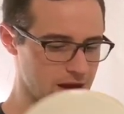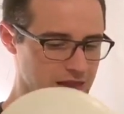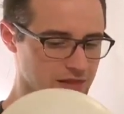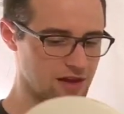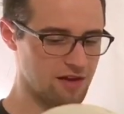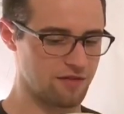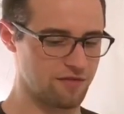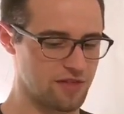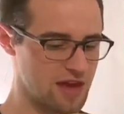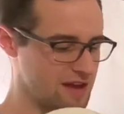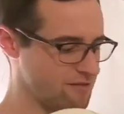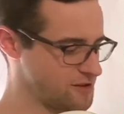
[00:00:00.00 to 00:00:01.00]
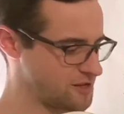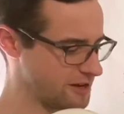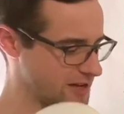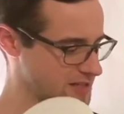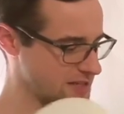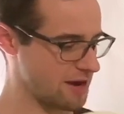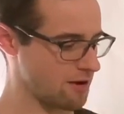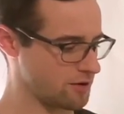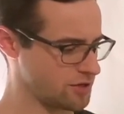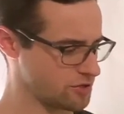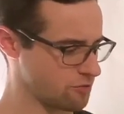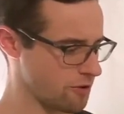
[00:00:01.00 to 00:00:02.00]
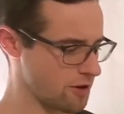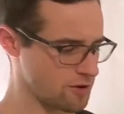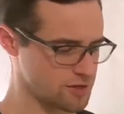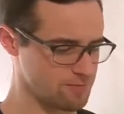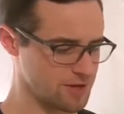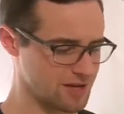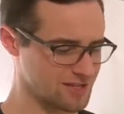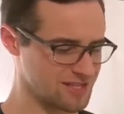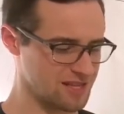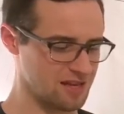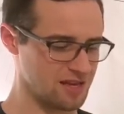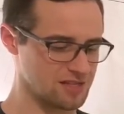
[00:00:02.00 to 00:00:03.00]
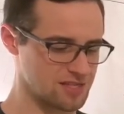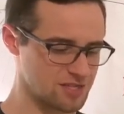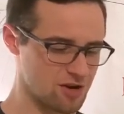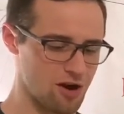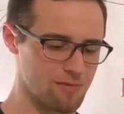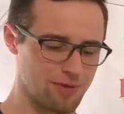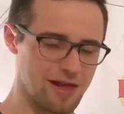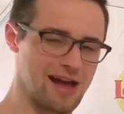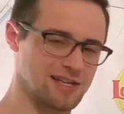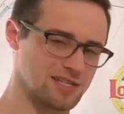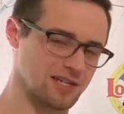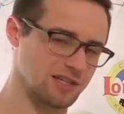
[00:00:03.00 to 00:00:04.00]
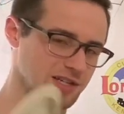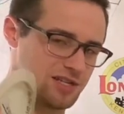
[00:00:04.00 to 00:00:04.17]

I love the Avery Jenkins era Destroyers because the Star plastic